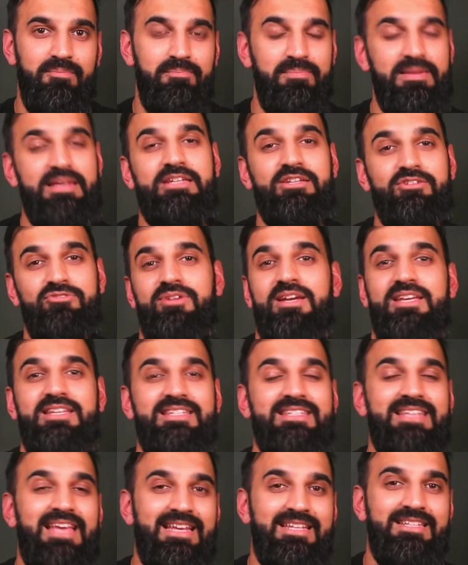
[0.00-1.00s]
Bleaching trays
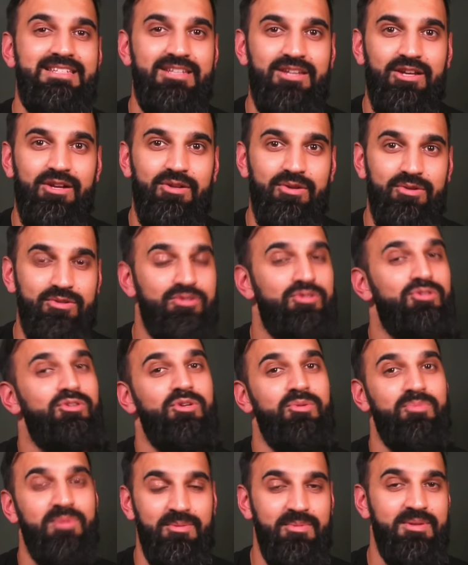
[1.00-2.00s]
tend to include
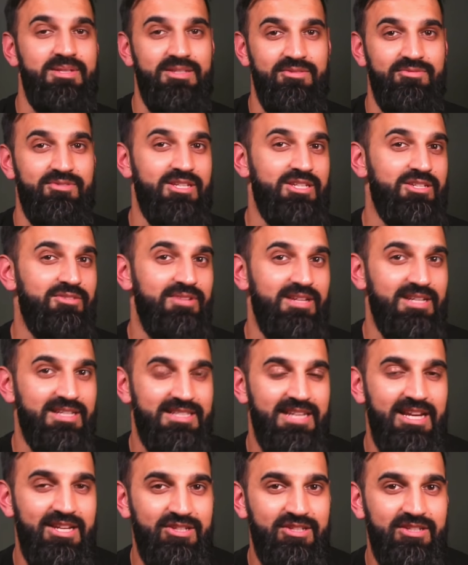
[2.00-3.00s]
2 millimeters of gingival
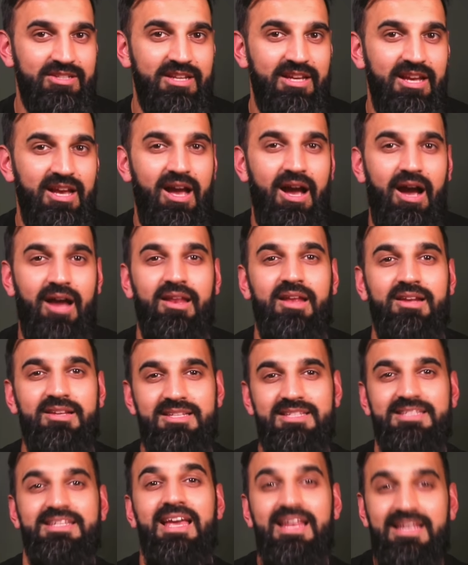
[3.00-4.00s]
extension.
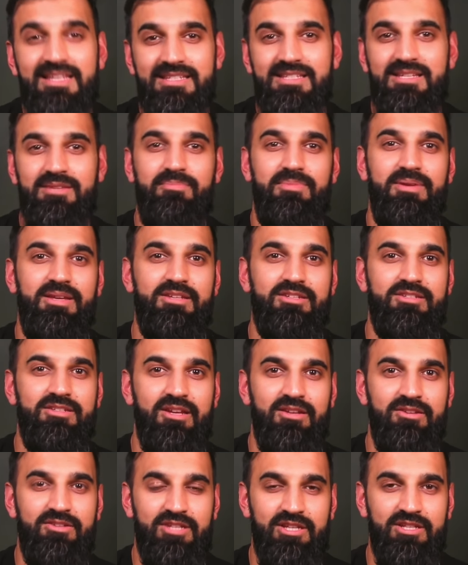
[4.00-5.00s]
Aligners tend to be
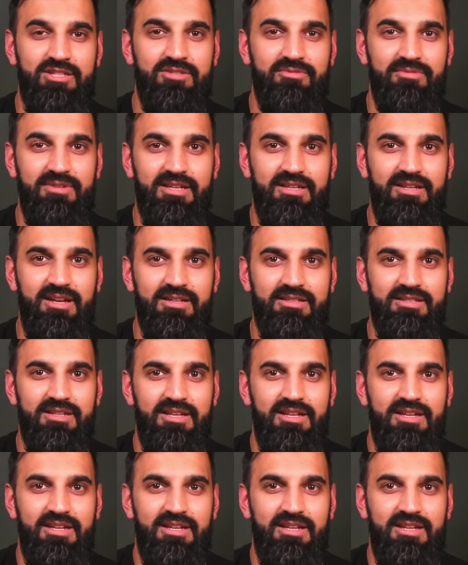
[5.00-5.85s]
gingivally cut.